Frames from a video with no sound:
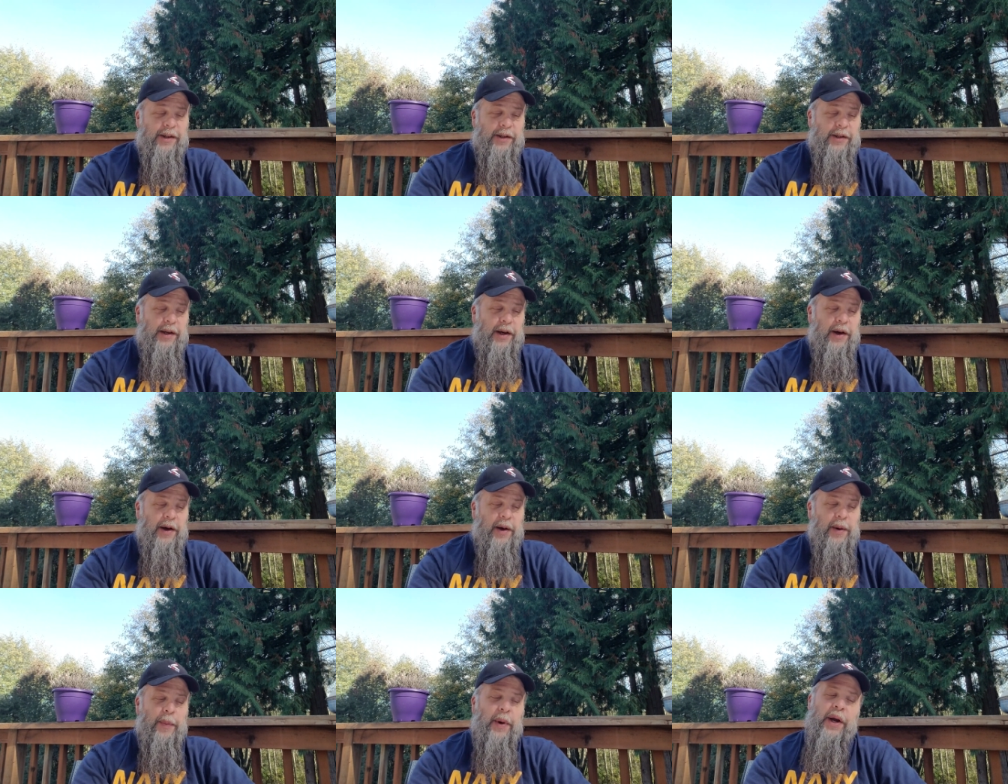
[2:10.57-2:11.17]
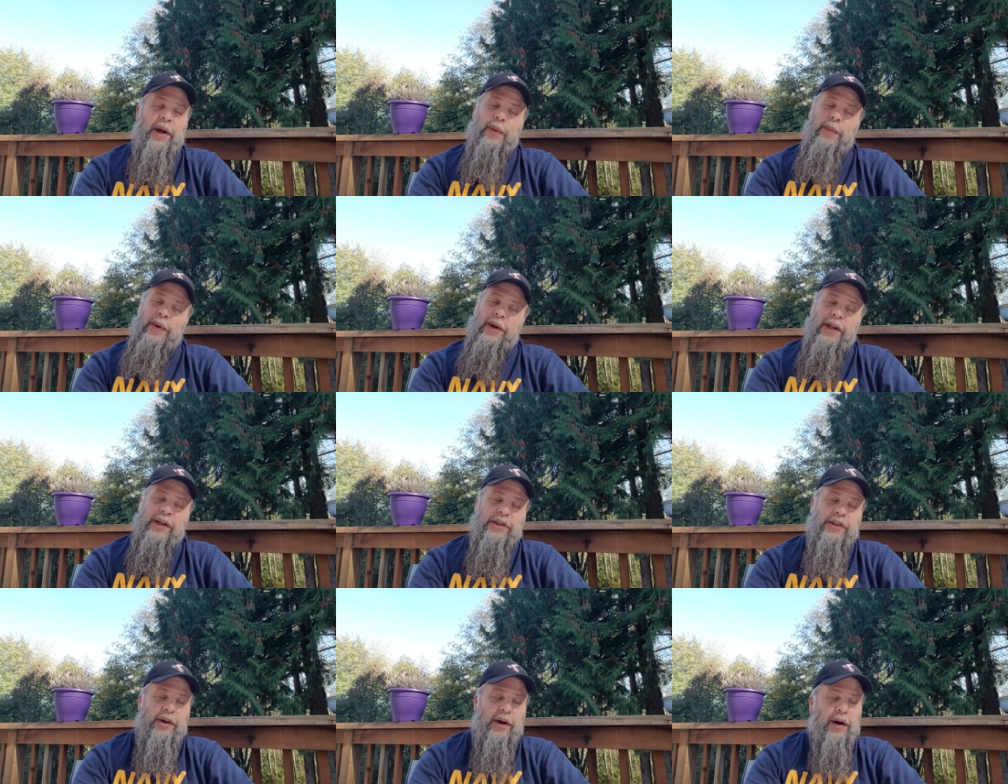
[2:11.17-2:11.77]
My good
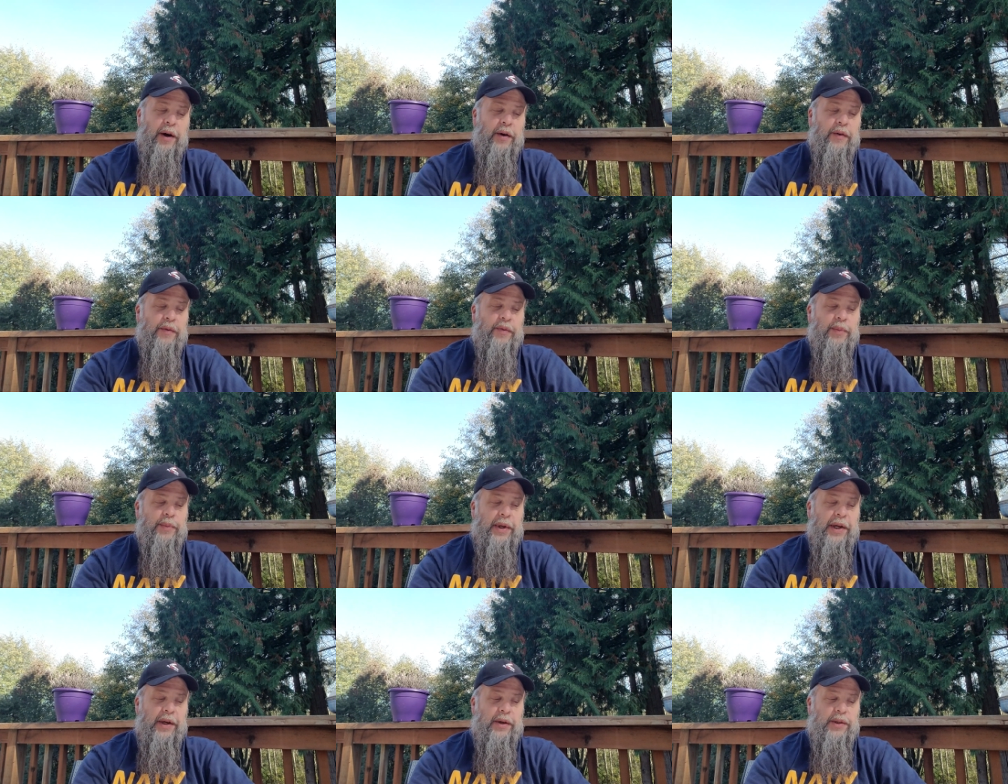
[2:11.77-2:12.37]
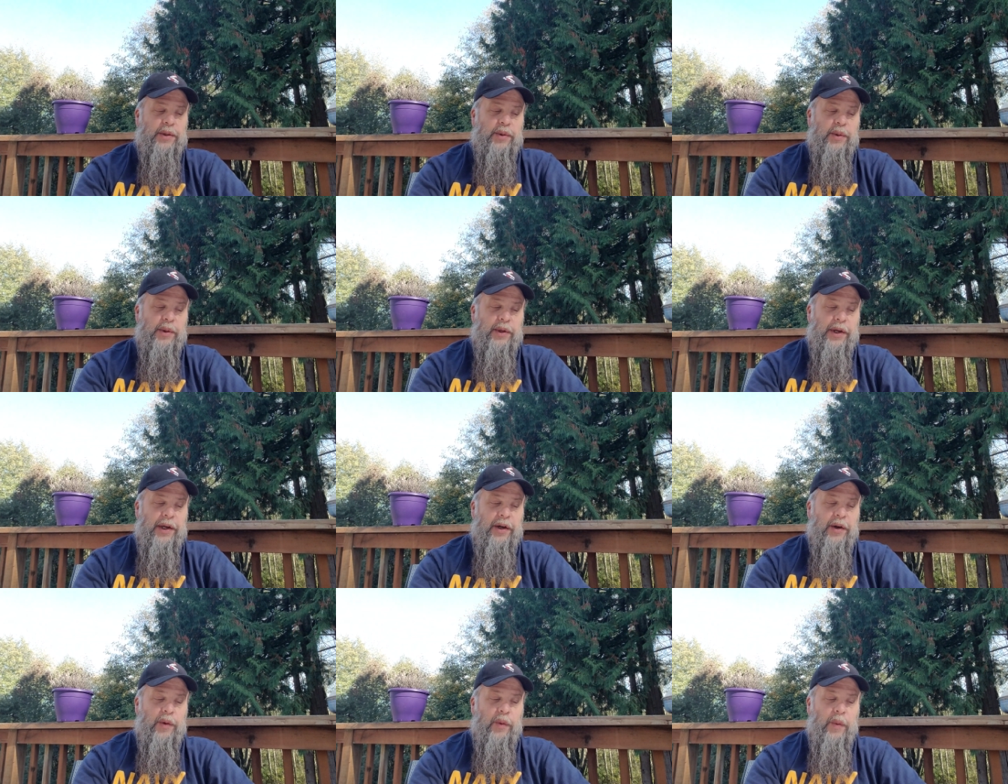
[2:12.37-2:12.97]
buddy Sean from Gear Toward
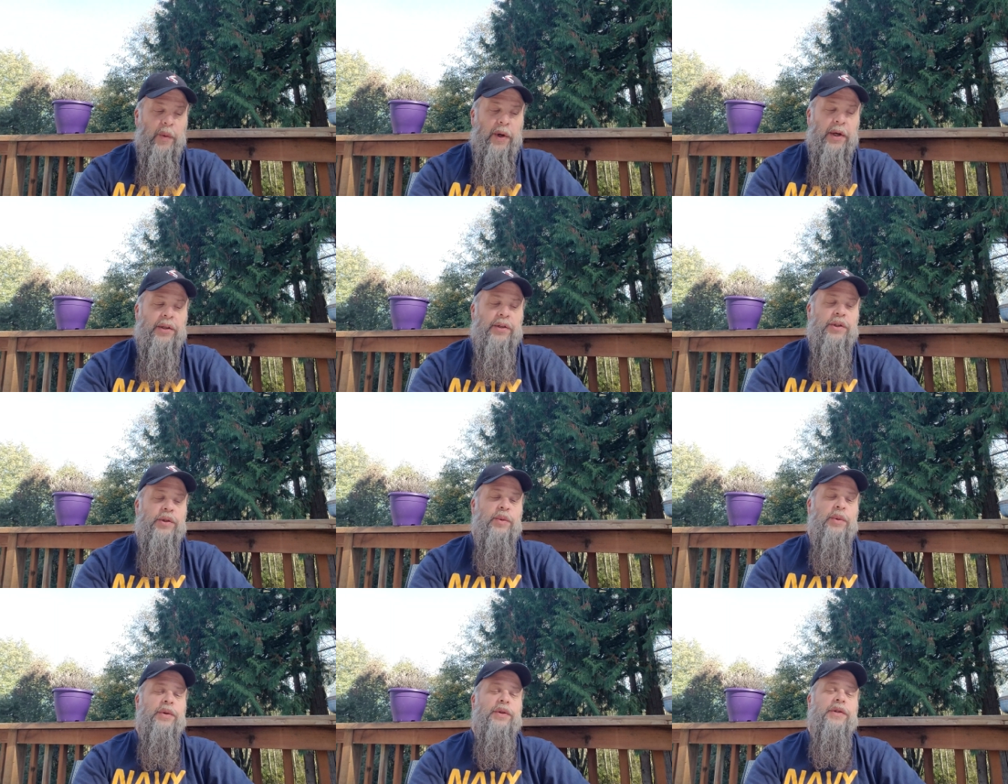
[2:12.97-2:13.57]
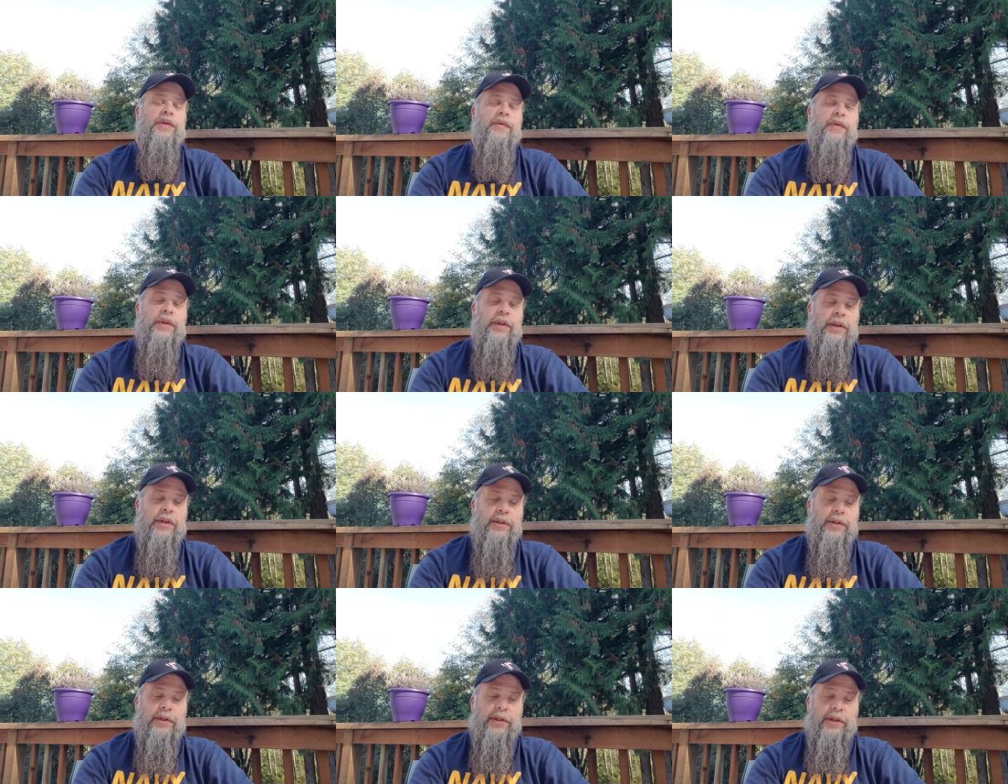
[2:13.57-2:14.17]
Gear, what sorts of
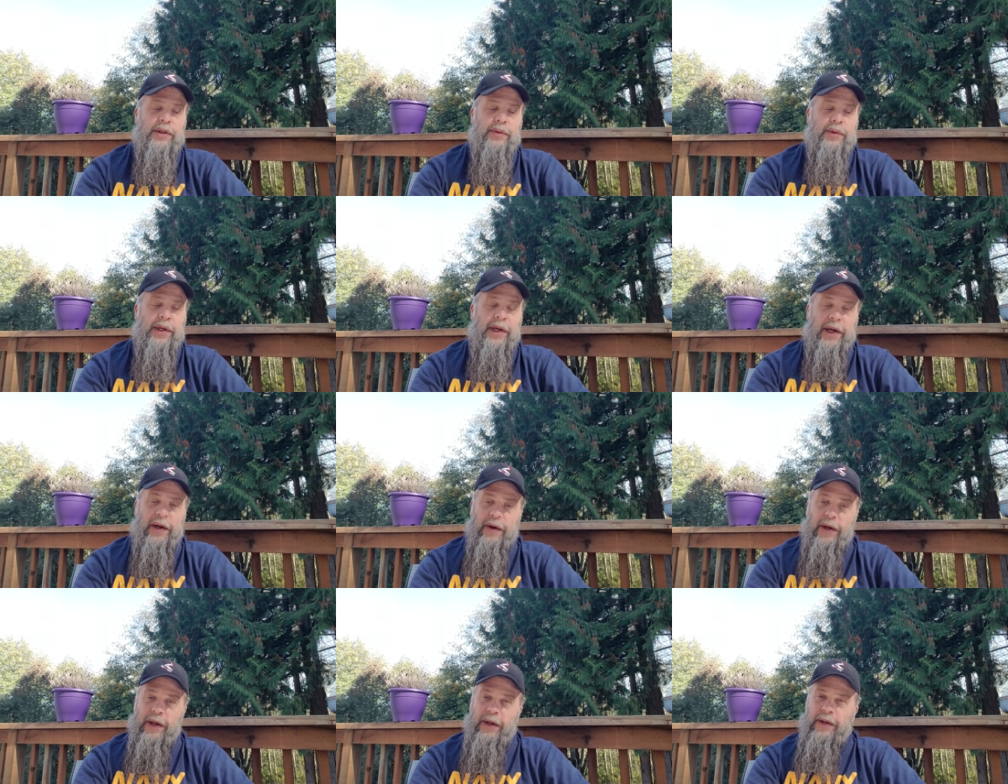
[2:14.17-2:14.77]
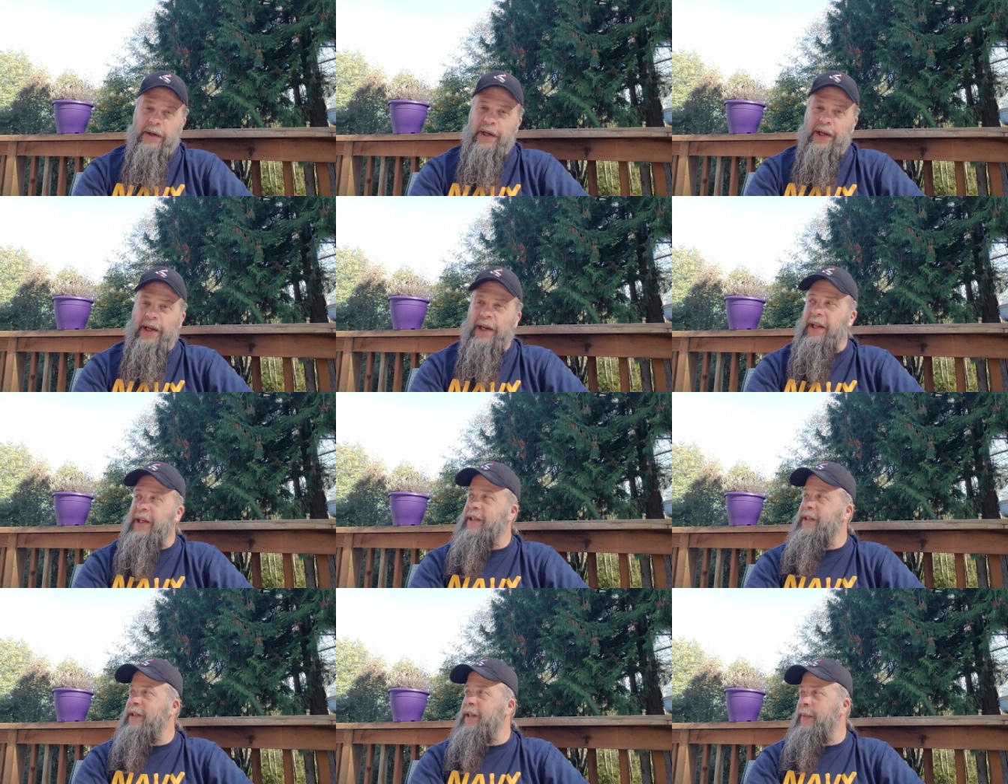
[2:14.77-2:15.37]
things do you carry in your
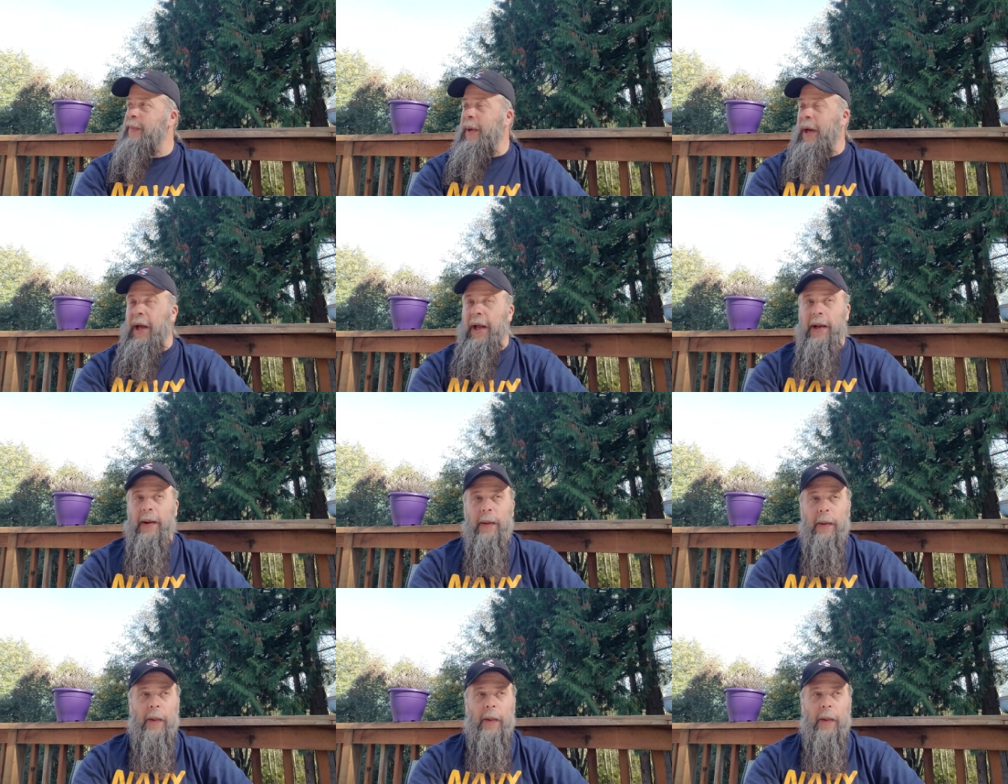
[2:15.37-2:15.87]
EDC bag?